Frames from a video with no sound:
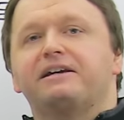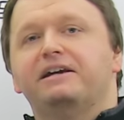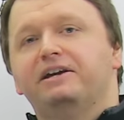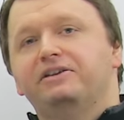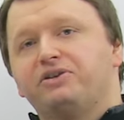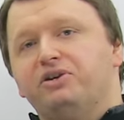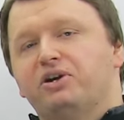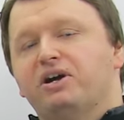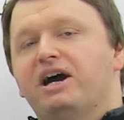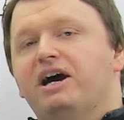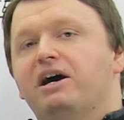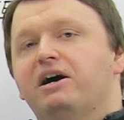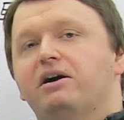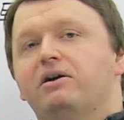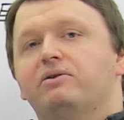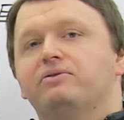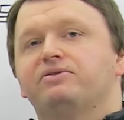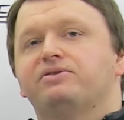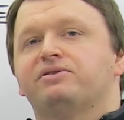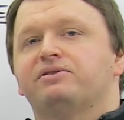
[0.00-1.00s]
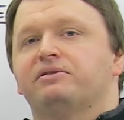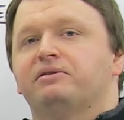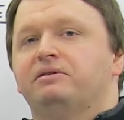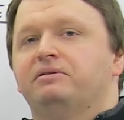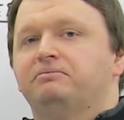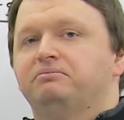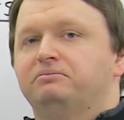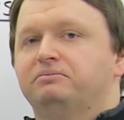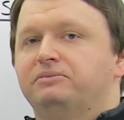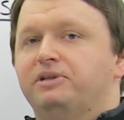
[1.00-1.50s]
in your house,
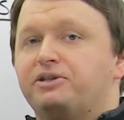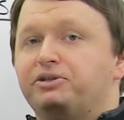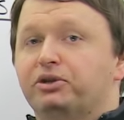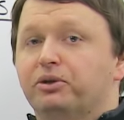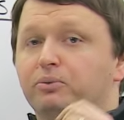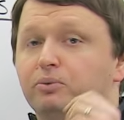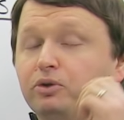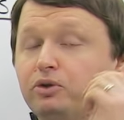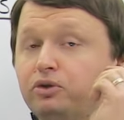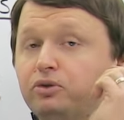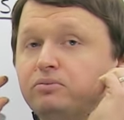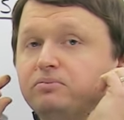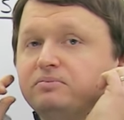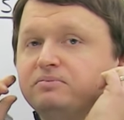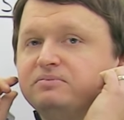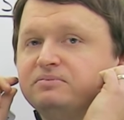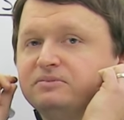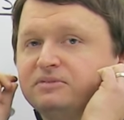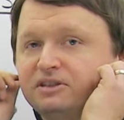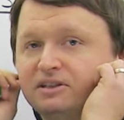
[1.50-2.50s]
in your room,